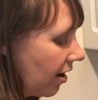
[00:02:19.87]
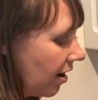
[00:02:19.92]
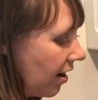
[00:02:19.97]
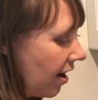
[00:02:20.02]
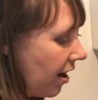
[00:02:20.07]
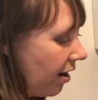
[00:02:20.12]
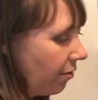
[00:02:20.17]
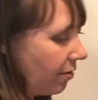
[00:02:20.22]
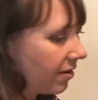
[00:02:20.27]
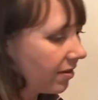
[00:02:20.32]

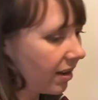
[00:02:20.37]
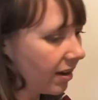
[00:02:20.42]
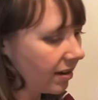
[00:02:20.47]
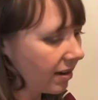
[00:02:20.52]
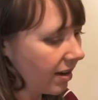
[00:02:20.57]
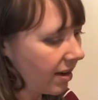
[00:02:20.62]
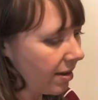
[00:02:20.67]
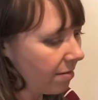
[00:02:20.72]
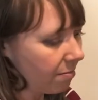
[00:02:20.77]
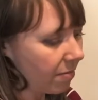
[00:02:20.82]
always like to
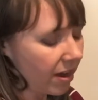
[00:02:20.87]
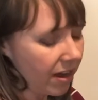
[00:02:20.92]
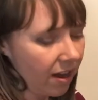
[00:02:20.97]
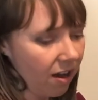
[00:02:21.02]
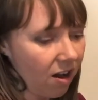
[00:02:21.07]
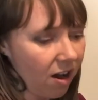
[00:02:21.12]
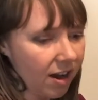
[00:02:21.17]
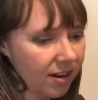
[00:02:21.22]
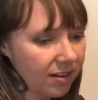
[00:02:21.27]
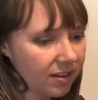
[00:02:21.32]
keep my
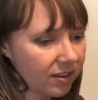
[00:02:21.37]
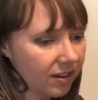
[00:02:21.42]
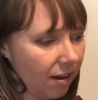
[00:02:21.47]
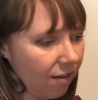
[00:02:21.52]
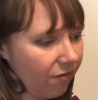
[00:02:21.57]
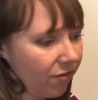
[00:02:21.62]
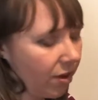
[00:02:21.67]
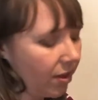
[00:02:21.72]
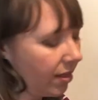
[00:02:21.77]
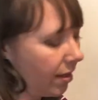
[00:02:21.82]
hot
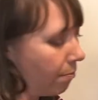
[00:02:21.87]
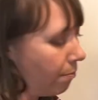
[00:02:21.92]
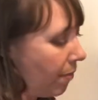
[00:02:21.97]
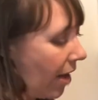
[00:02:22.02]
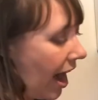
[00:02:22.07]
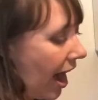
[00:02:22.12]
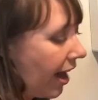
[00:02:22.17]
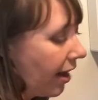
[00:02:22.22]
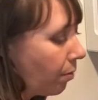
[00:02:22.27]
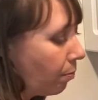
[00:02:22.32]
stuff on the
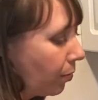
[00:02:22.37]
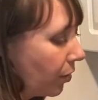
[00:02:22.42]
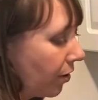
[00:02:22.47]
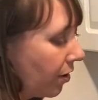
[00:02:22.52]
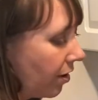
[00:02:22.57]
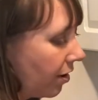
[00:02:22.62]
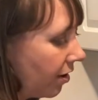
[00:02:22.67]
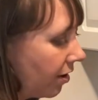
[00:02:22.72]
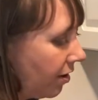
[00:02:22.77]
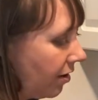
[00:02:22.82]
back
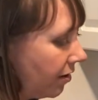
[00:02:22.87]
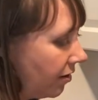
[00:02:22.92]
burner,